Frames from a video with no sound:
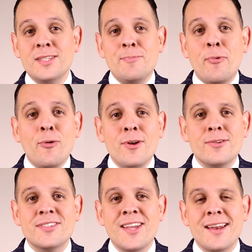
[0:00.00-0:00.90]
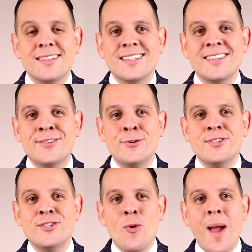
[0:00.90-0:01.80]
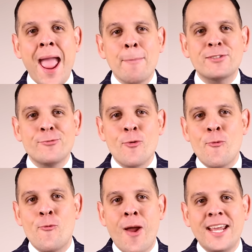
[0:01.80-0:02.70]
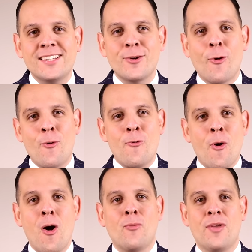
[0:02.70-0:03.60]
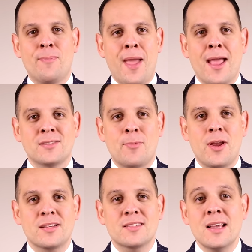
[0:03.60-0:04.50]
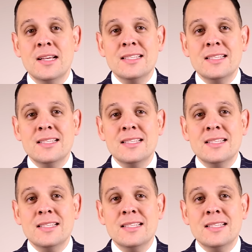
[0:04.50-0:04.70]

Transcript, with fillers: What's important to understand is there is no absolute right or wrong with pants breaks.